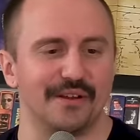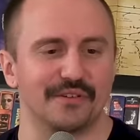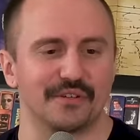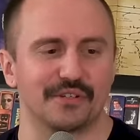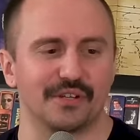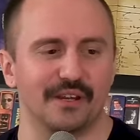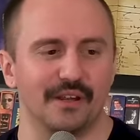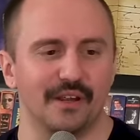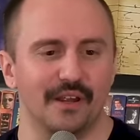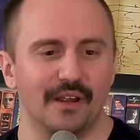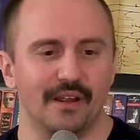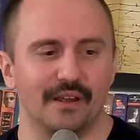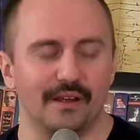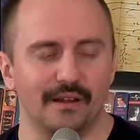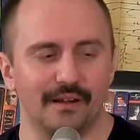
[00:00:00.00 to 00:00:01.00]
He's just like,
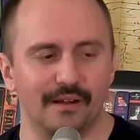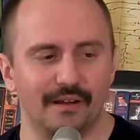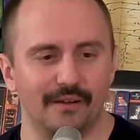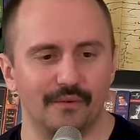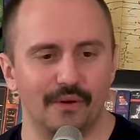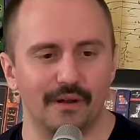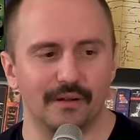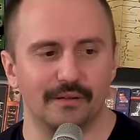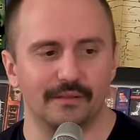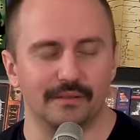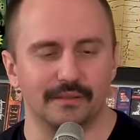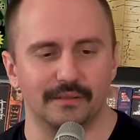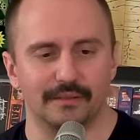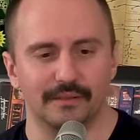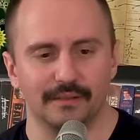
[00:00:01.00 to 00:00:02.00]
well,
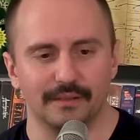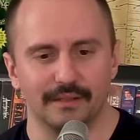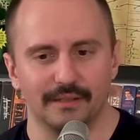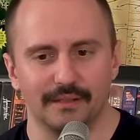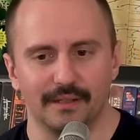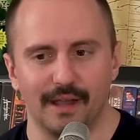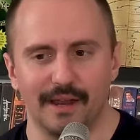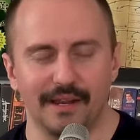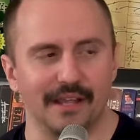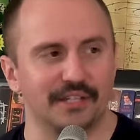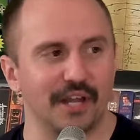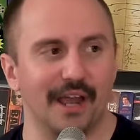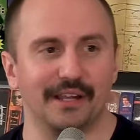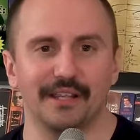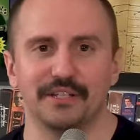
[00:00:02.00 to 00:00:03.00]
I
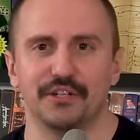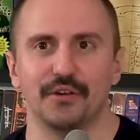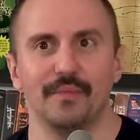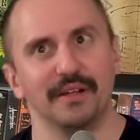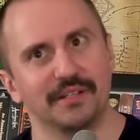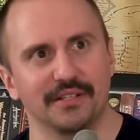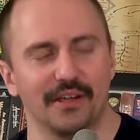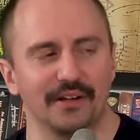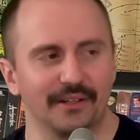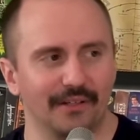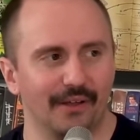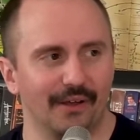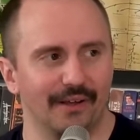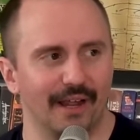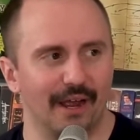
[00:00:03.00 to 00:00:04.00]
guess you're my son-in-law